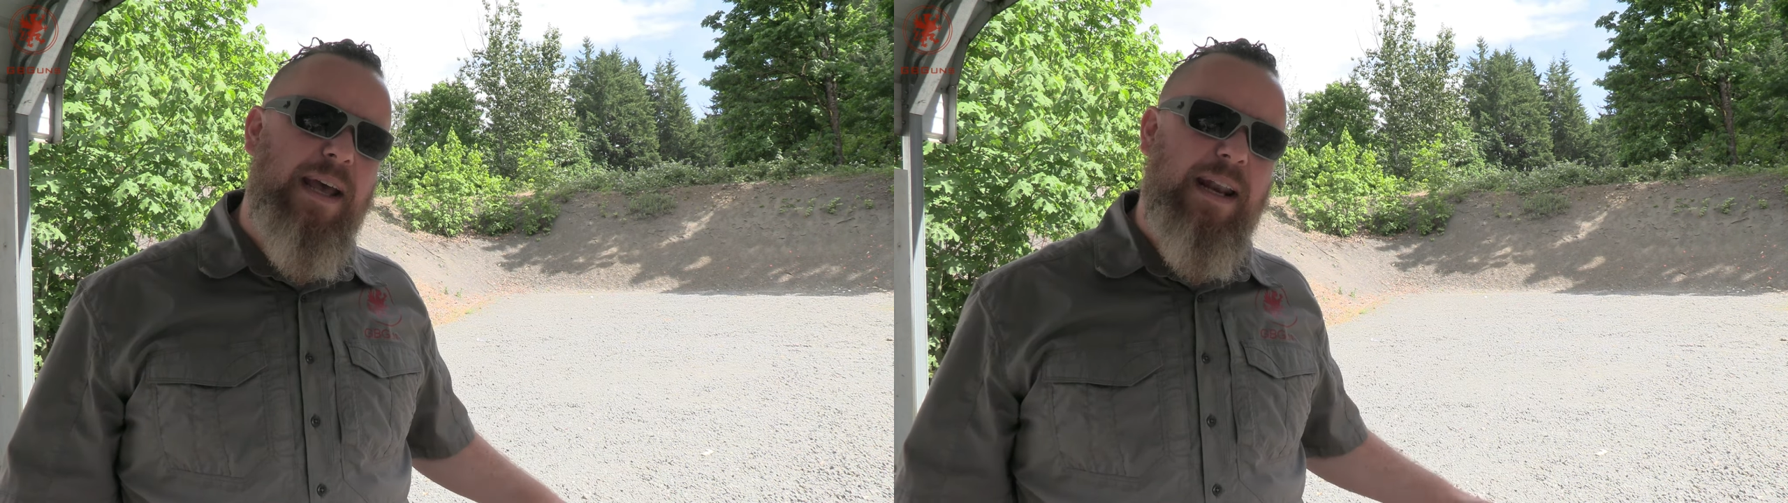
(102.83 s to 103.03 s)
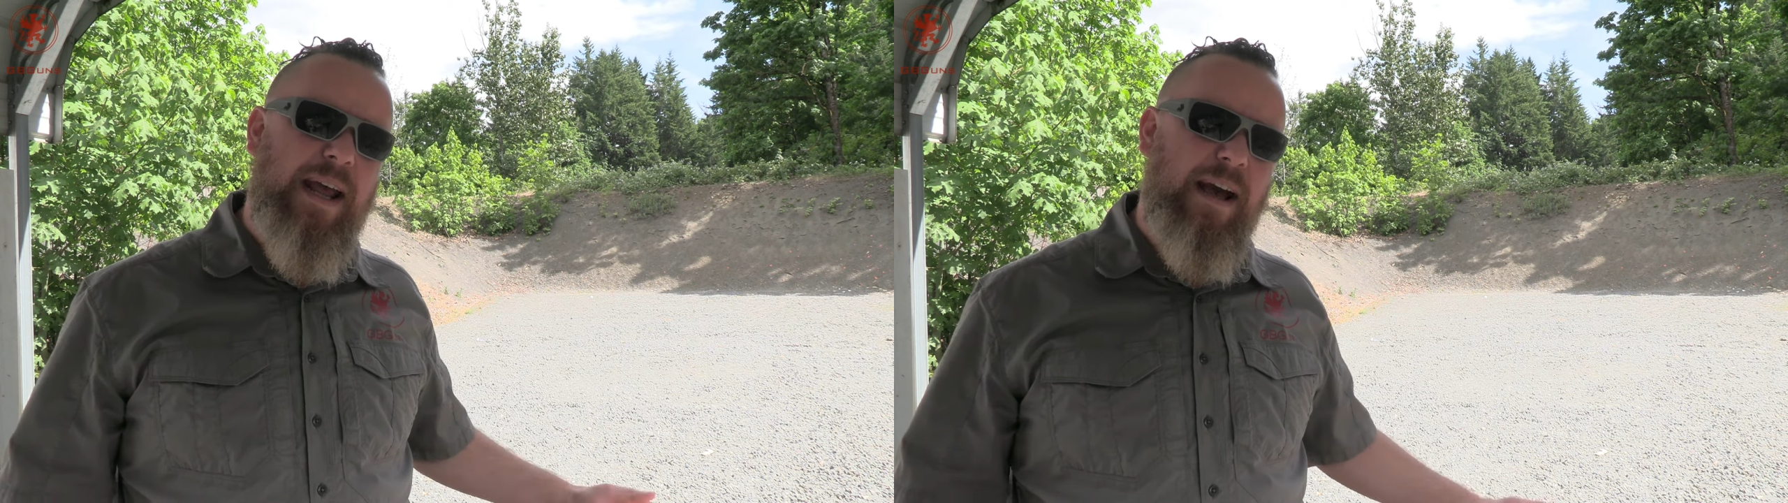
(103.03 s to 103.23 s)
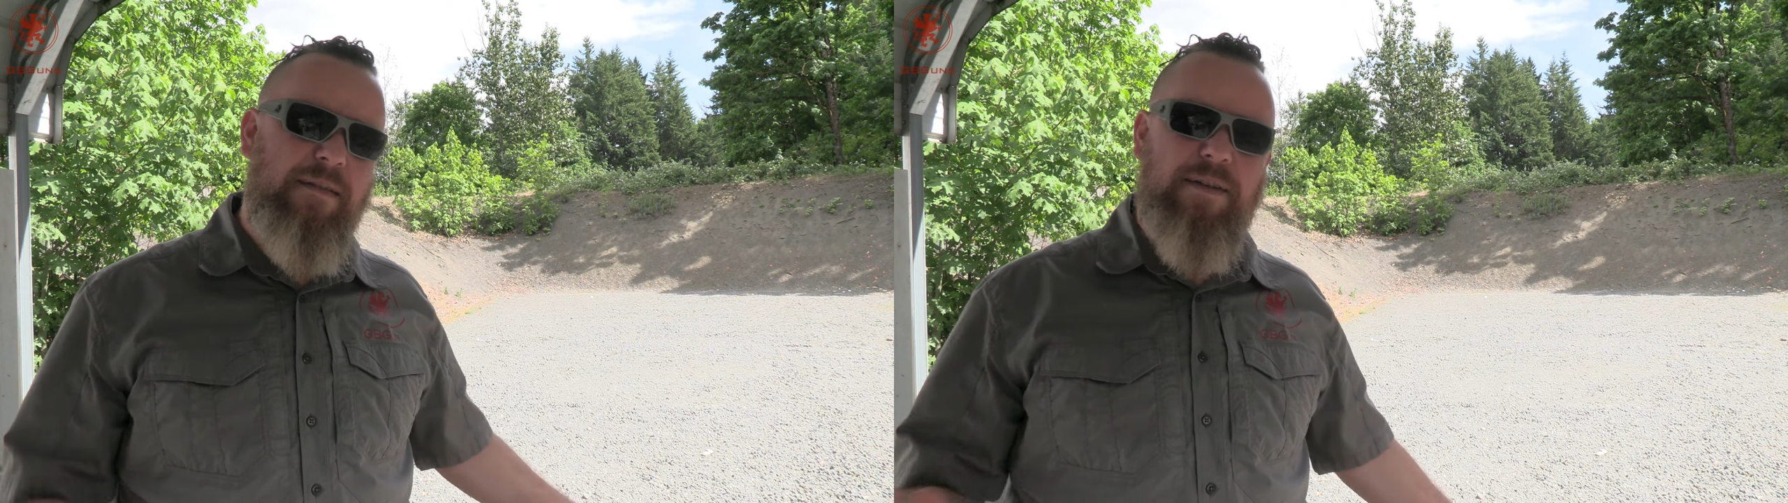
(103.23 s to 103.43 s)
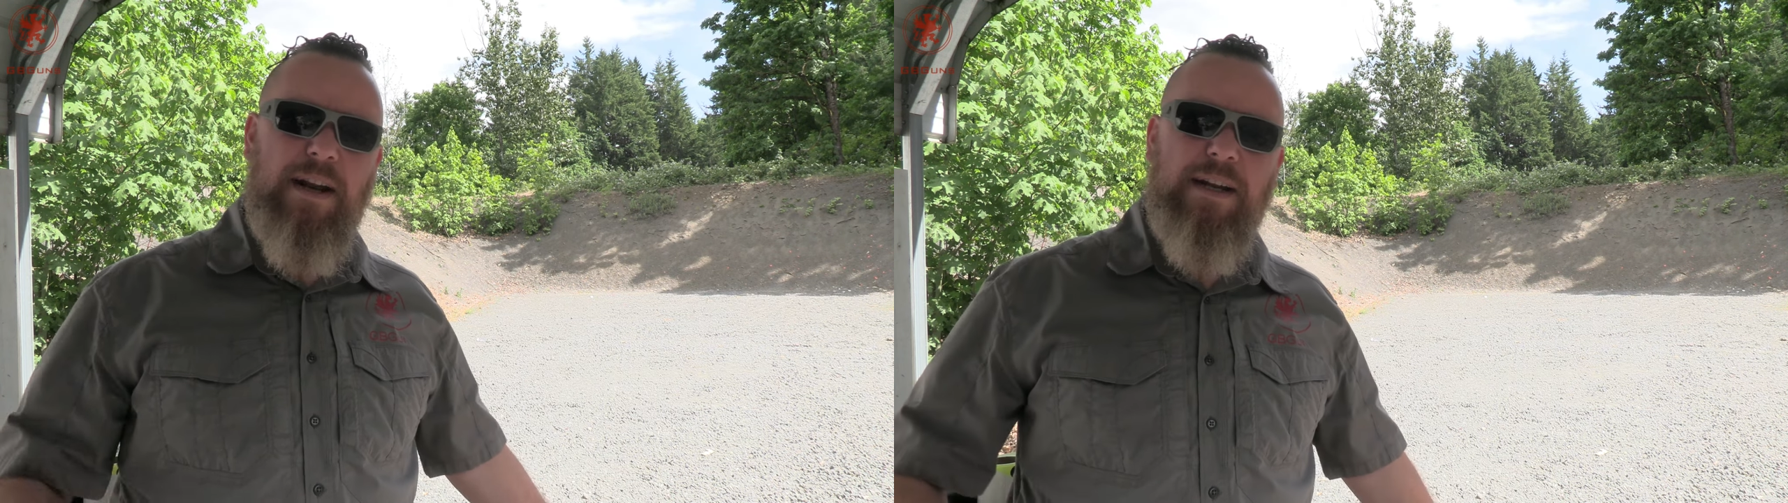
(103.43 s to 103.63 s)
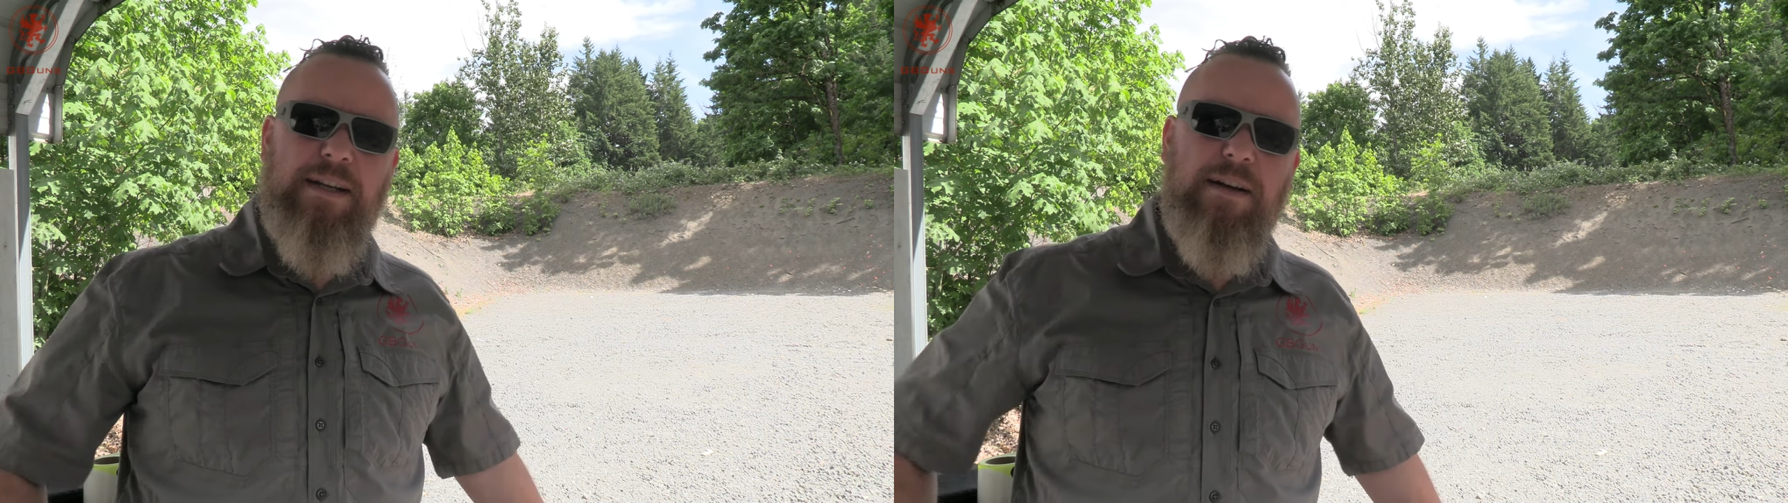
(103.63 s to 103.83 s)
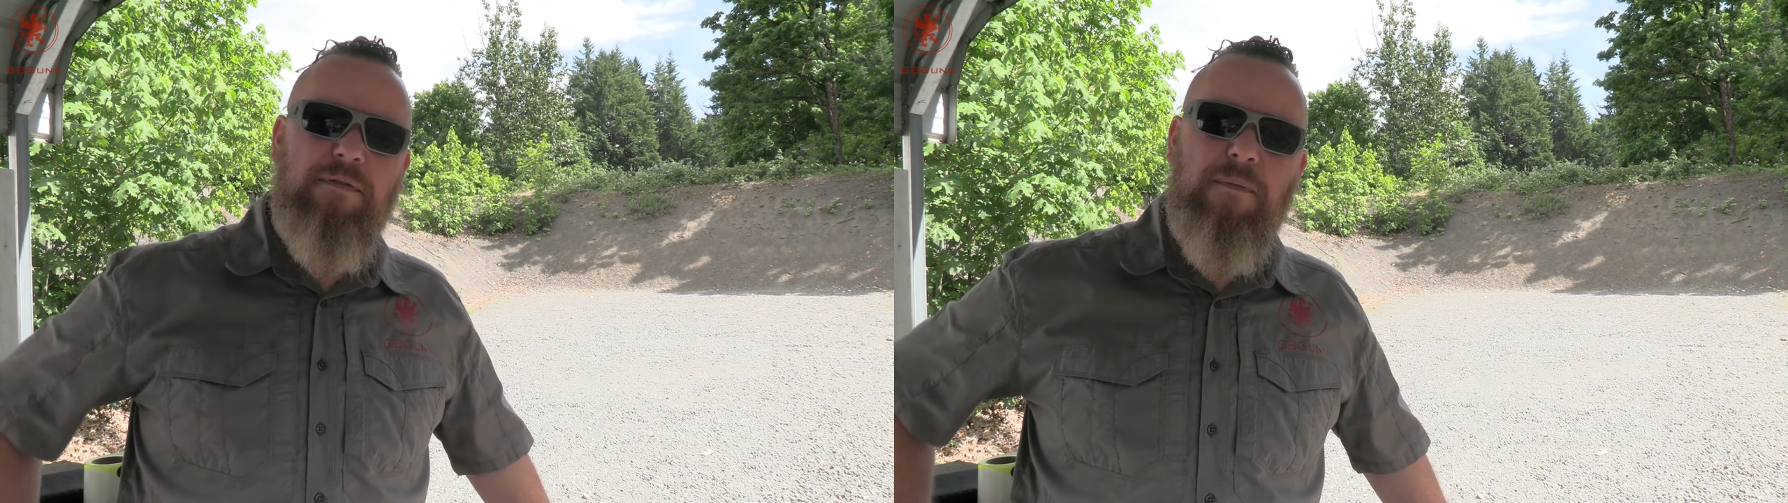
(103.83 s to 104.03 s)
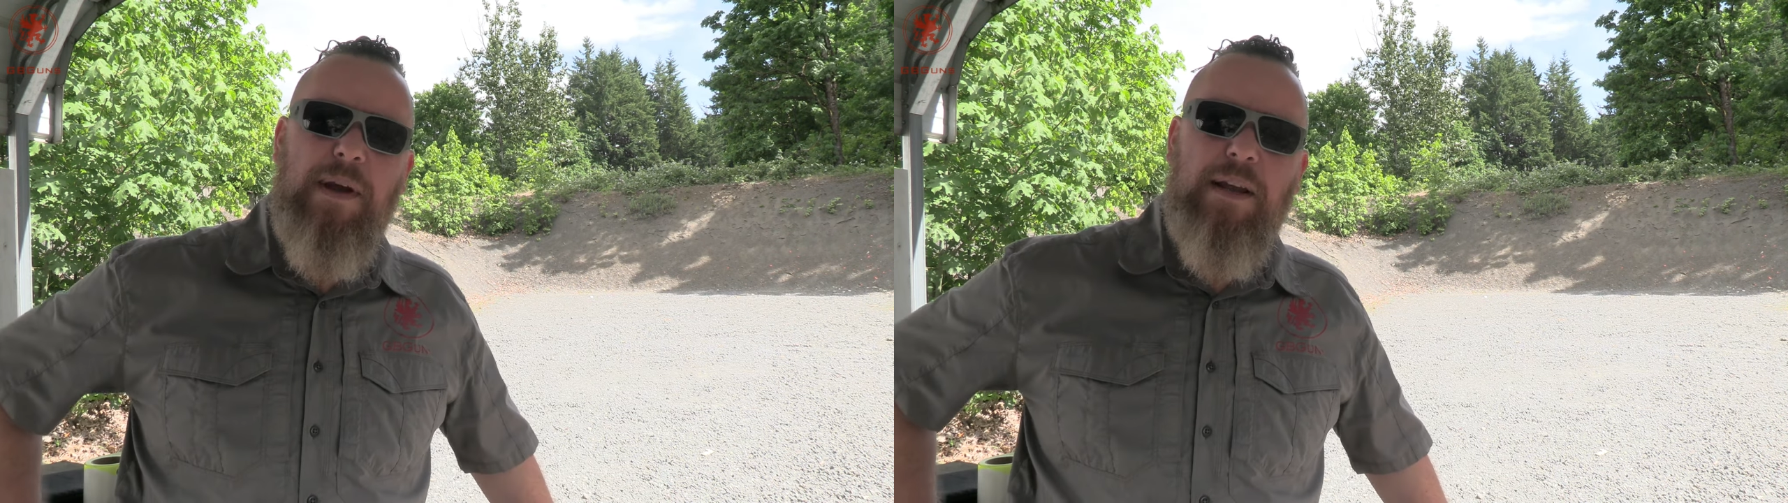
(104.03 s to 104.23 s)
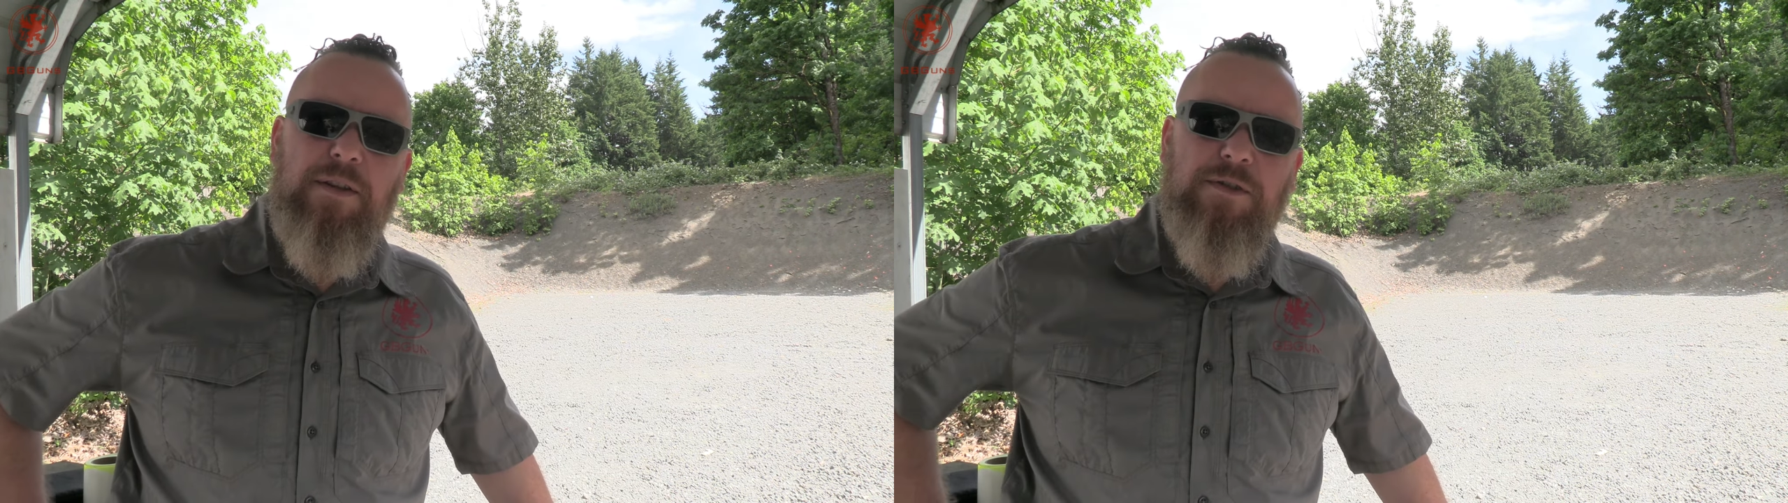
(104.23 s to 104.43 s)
and I have an idea for making